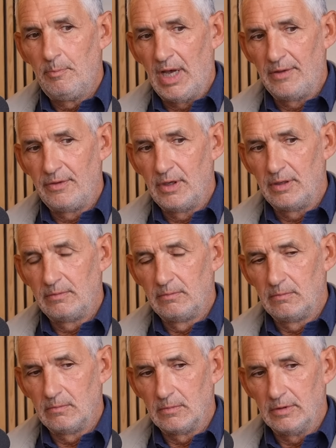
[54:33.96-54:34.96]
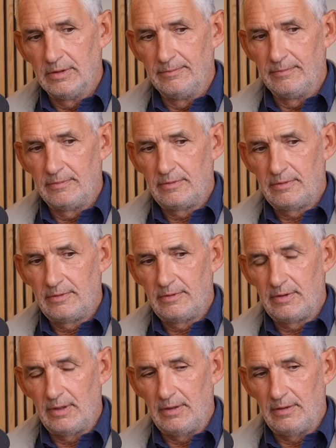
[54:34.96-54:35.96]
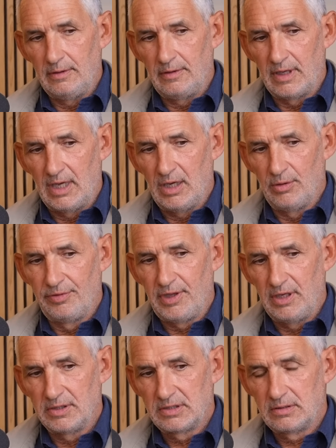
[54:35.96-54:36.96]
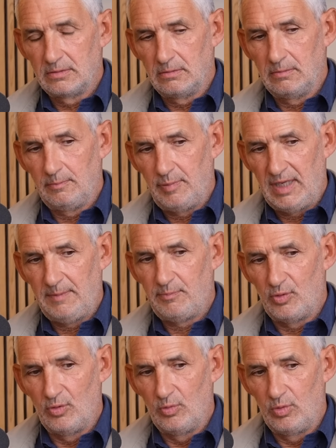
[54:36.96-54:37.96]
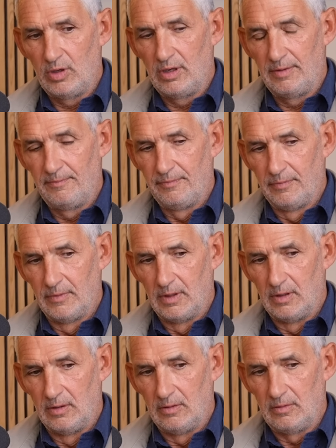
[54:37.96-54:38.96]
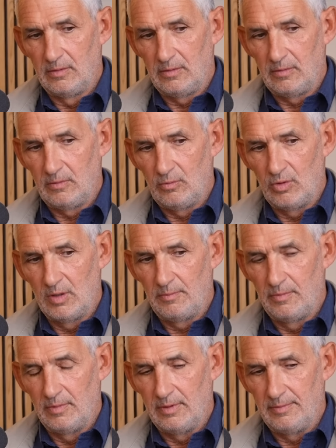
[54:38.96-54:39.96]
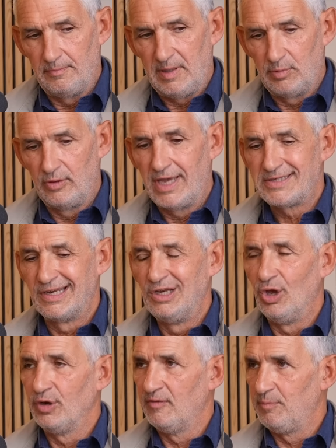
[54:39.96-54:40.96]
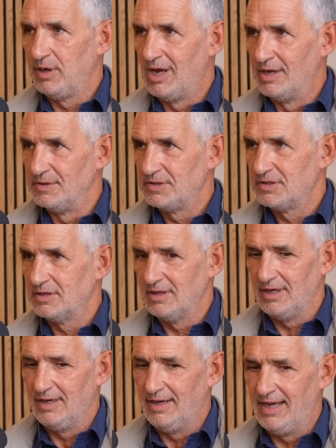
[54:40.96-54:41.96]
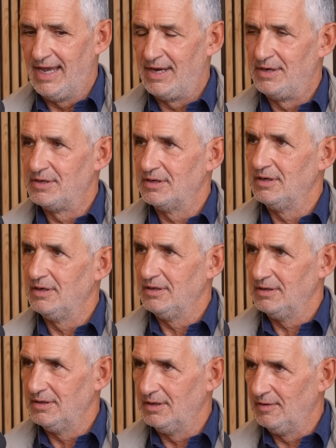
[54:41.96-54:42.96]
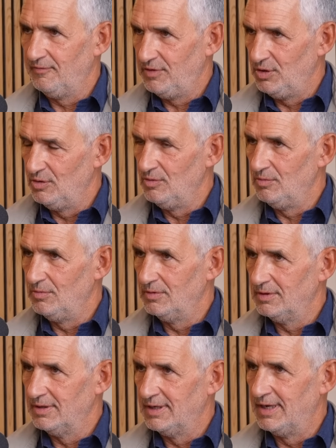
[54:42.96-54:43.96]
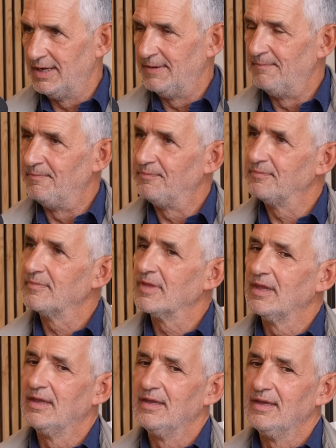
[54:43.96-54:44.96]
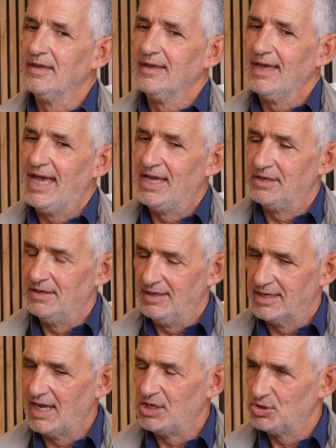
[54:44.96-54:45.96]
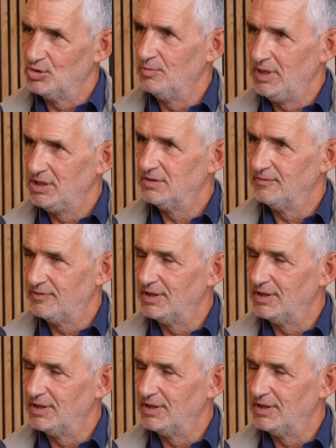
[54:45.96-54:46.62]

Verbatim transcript: but that uh, the healthiest people were were people who ate a lot of plants and a few um, had occasional meat and